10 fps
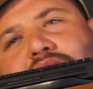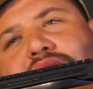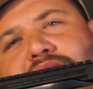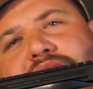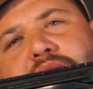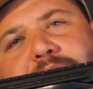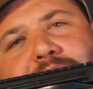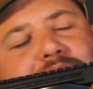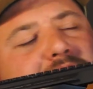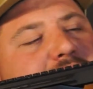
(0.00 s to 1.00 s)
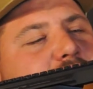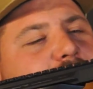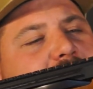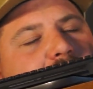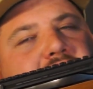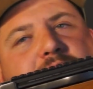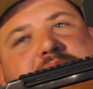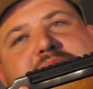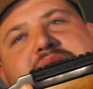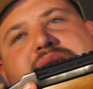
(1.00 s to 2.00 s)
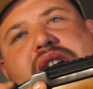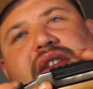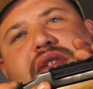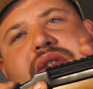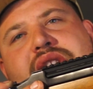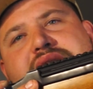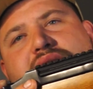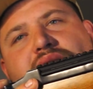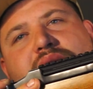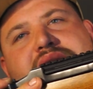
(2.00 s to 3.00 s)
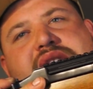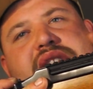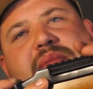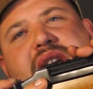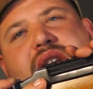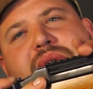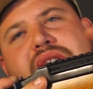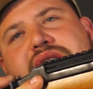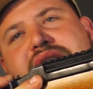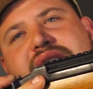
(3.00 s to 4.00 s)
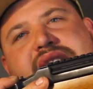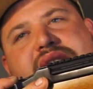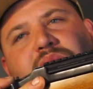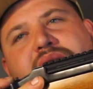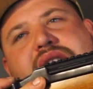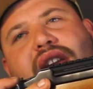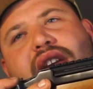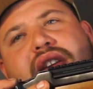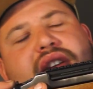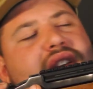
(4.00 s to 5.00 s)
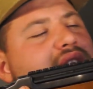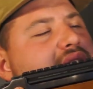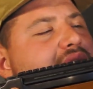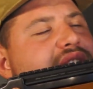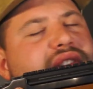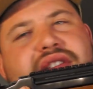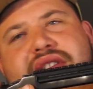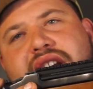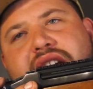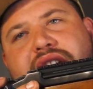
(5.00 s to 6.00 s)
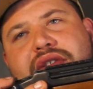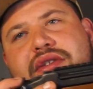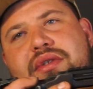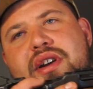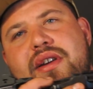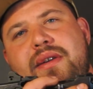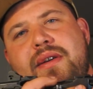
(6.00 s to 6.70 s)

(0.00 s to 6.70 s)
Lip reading: it does help. Believe it or not, so does this Omega Rail. It does add some weight, as does the AccuStrut.